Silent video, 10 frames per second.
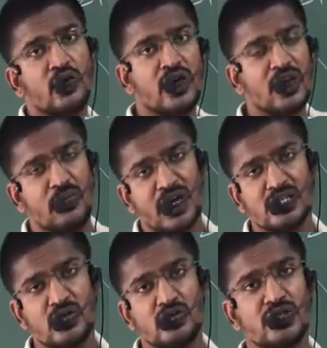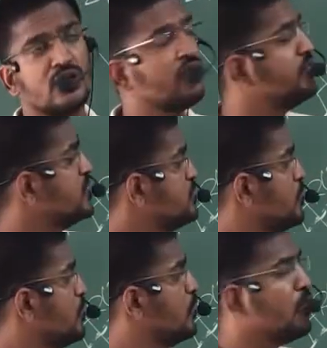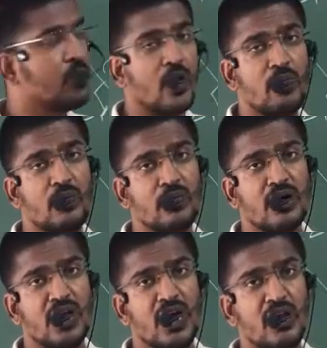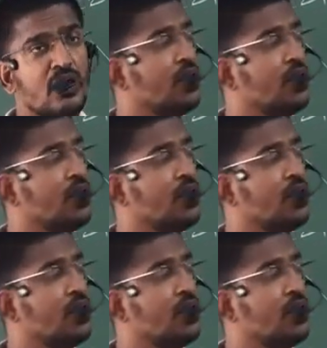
you can make a solution of this, no problem. Clear?